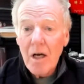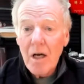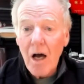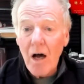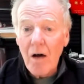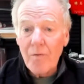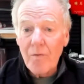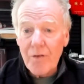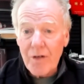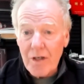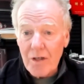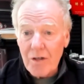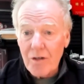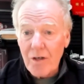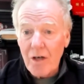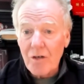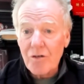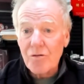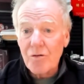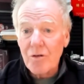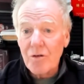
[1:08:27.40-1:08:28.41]
of the
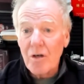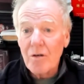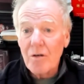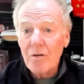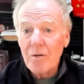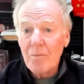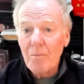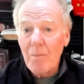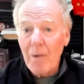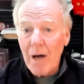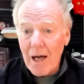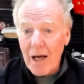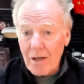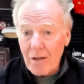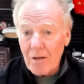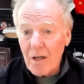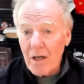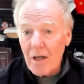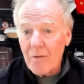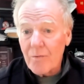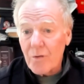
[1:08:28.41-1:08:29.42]
industrial
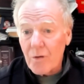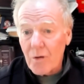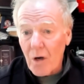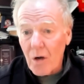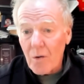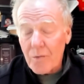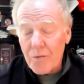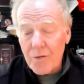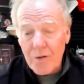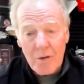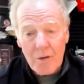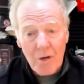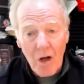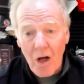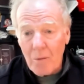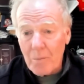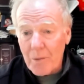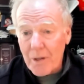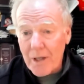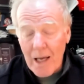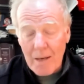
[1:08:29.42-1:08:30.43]
model of growth. It all
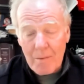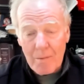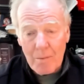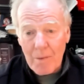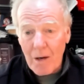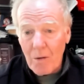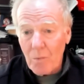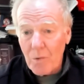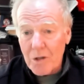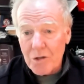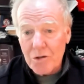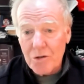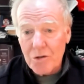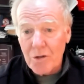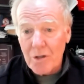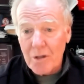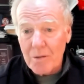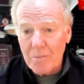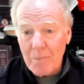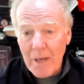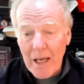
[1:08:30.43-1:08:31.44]
became about what you
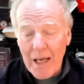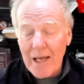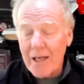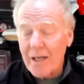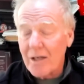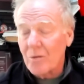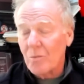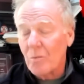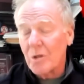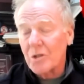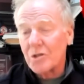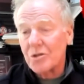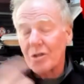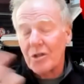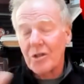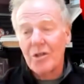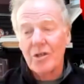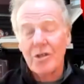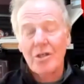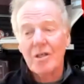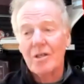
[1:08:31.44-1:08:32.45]
can make and what you
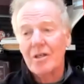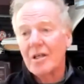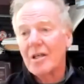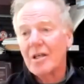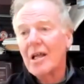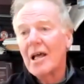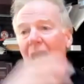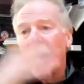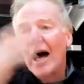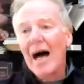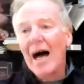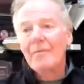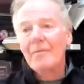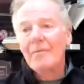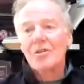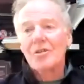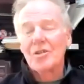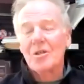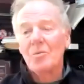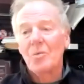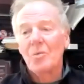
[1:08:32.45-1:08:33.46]
can earn and
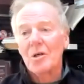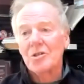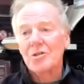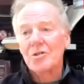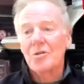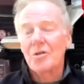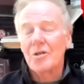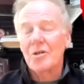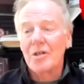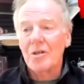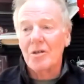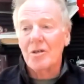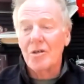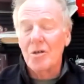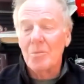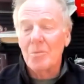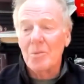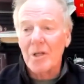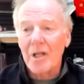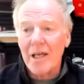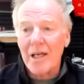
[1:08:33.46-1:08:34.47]
obviously what you can
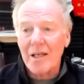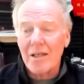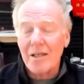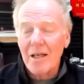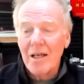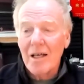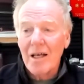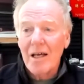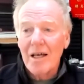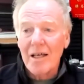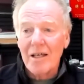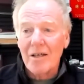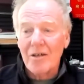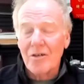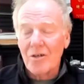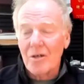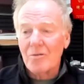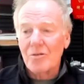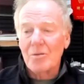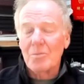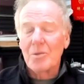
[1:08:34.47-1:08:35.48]
accumulate in
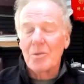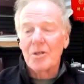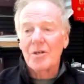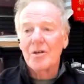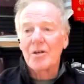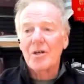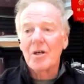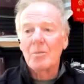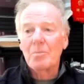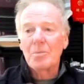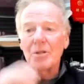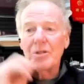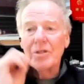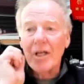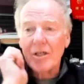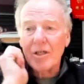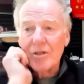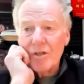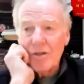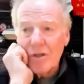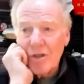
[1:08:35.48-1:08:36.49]
terms of material
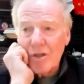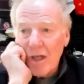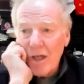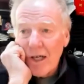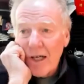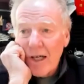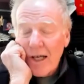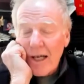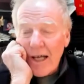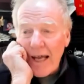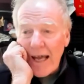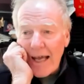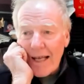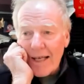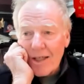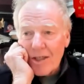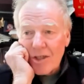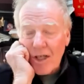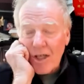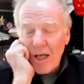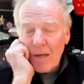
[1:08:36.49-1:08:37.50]
possessions. And at
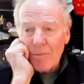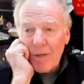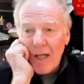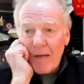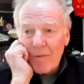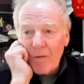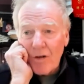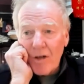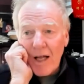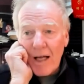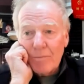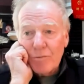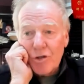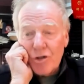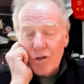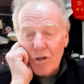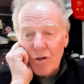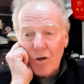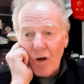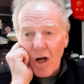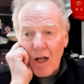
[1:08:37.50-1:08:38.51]
some level, I'm
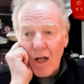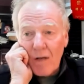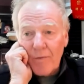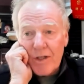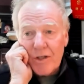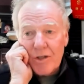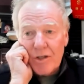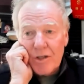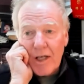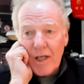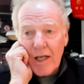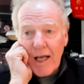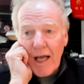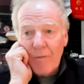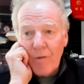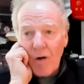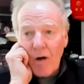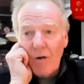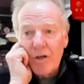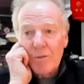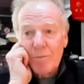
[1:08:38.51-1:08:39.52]
sure all of us have
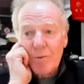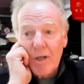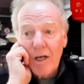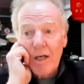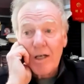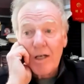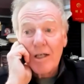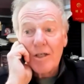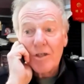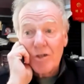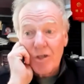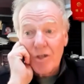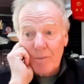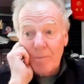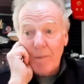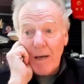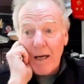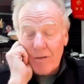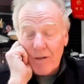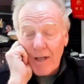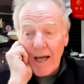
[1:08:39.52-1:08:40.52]
always been uneasy
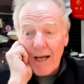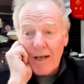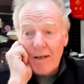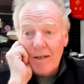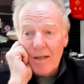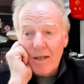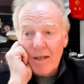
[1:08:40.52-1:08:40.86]
about that